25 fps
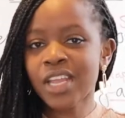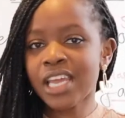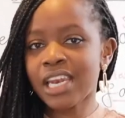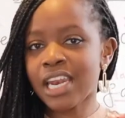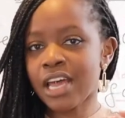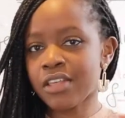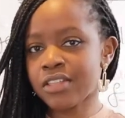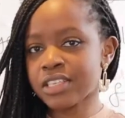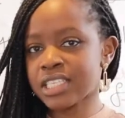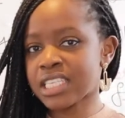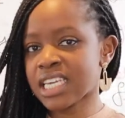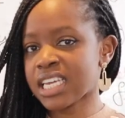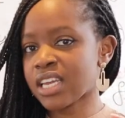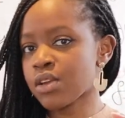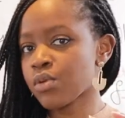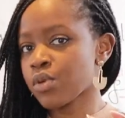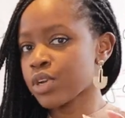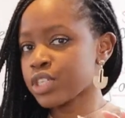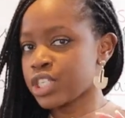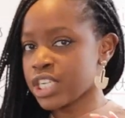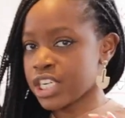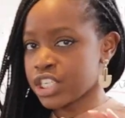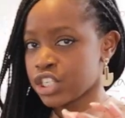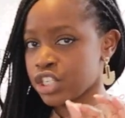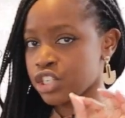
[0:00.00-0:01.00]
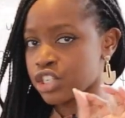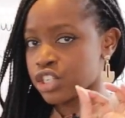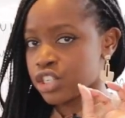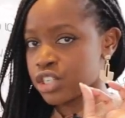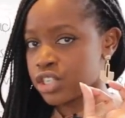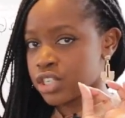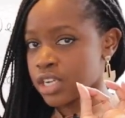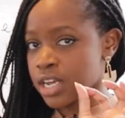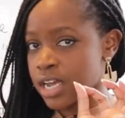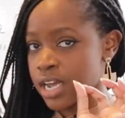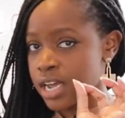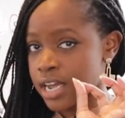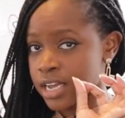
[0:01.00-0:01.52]
Now, the second quotation
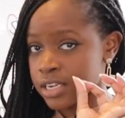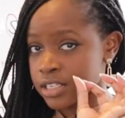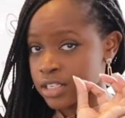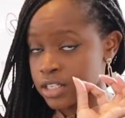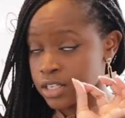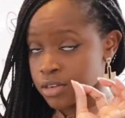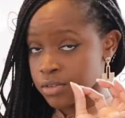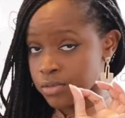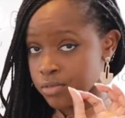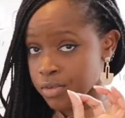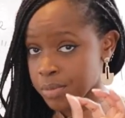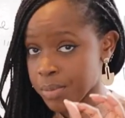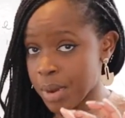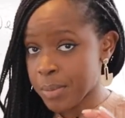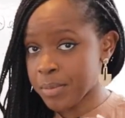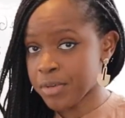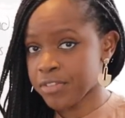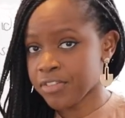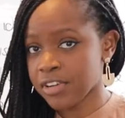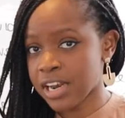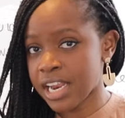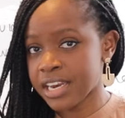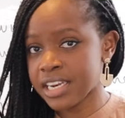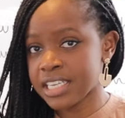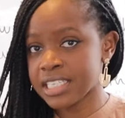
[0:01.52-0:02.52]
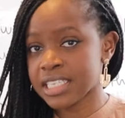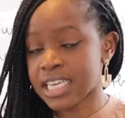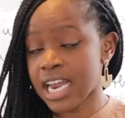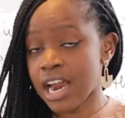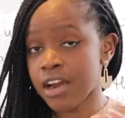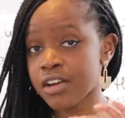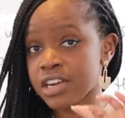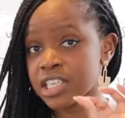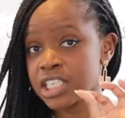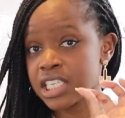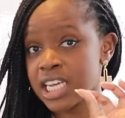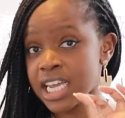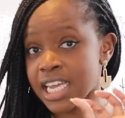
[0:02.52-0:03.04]
to remember for Lennie's
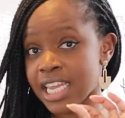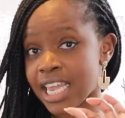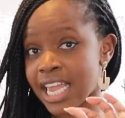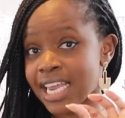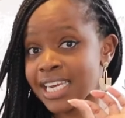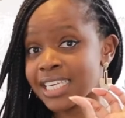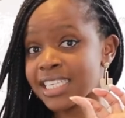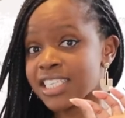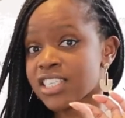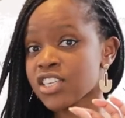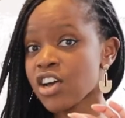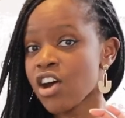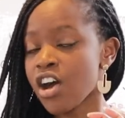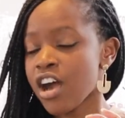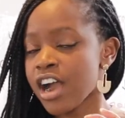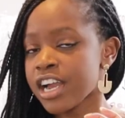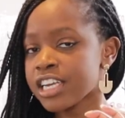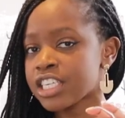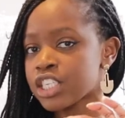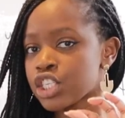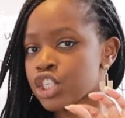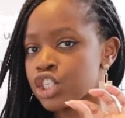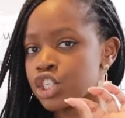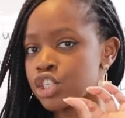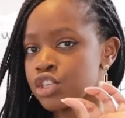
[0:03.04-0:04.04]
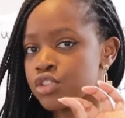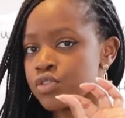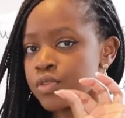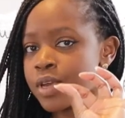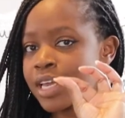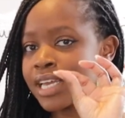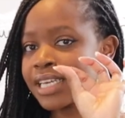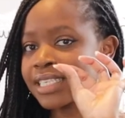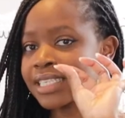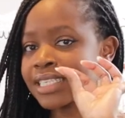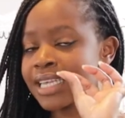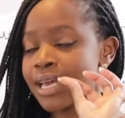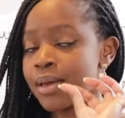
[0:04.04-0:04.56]
character, again tied to
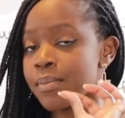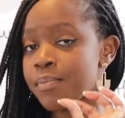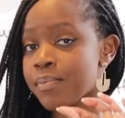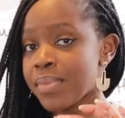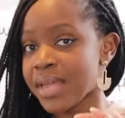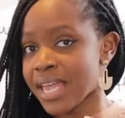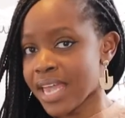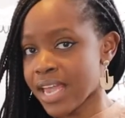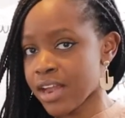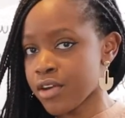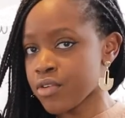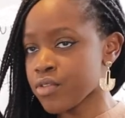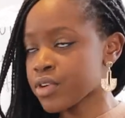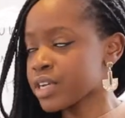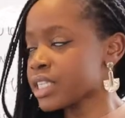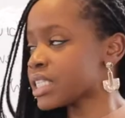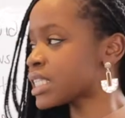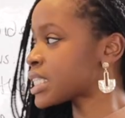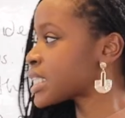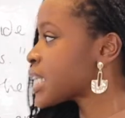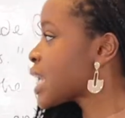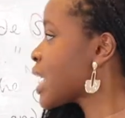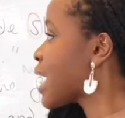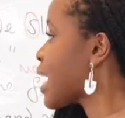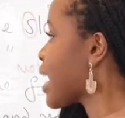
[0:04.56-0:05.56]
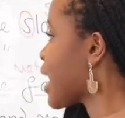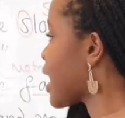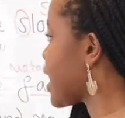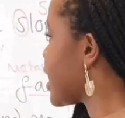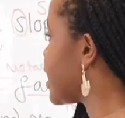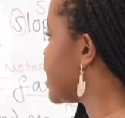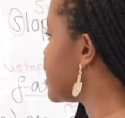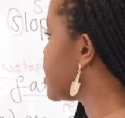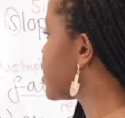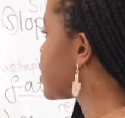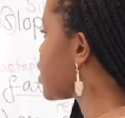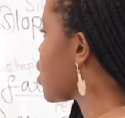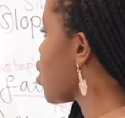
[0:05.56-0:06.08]
his appearance,
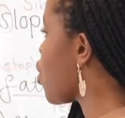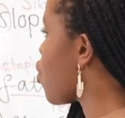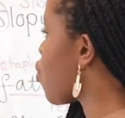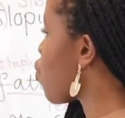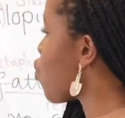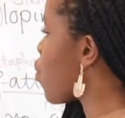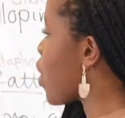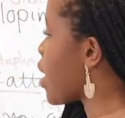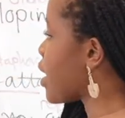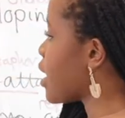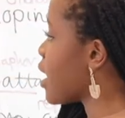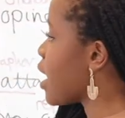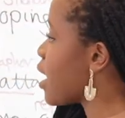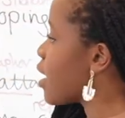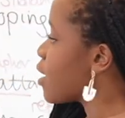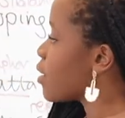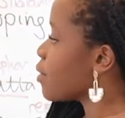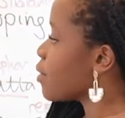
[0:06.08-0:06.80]
is when